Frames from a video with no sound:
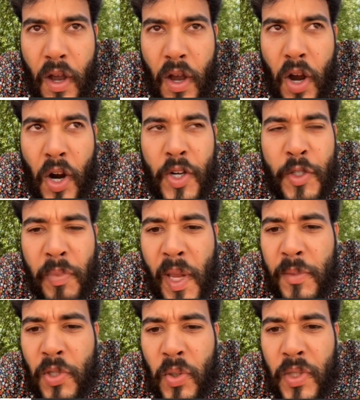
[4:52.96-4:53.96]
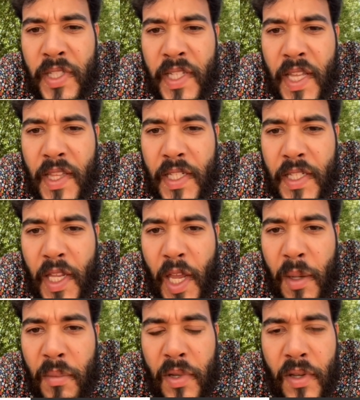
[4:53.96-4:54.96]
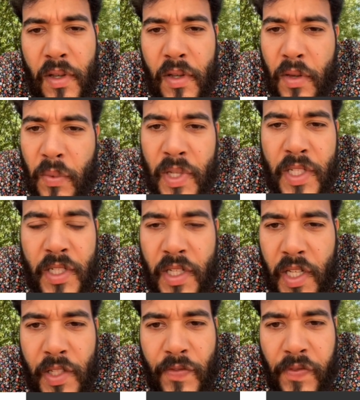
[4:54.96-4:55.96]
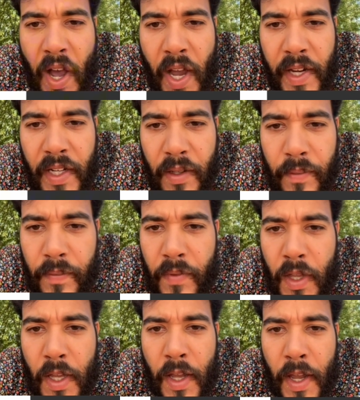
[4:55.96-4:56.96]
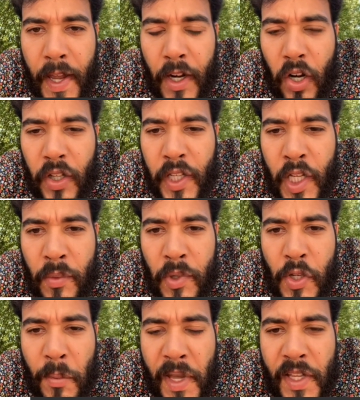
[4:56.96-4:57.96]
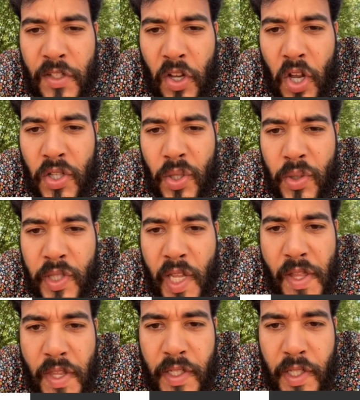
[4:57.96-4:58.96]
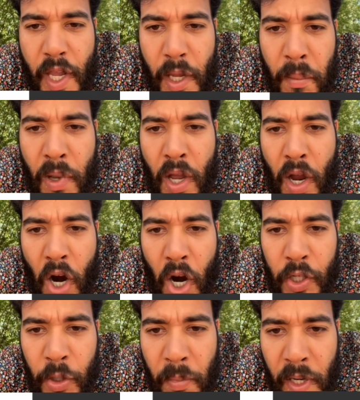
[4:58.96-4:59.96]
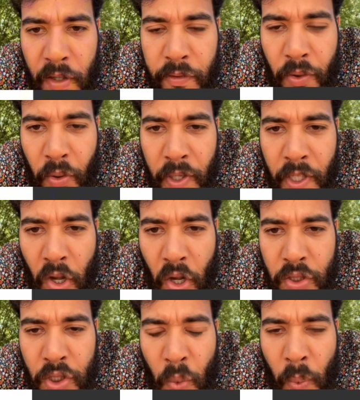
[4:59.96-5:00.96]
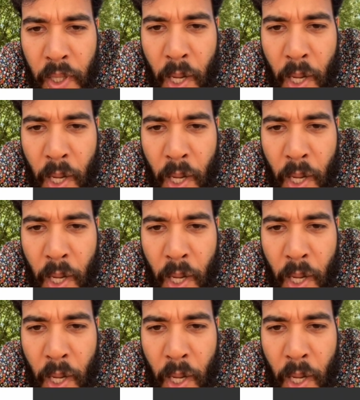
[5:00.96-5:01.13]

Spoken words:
Our spam score stayed the same, which is fine, and our linking root domains also stayed the same. Our domain authority also went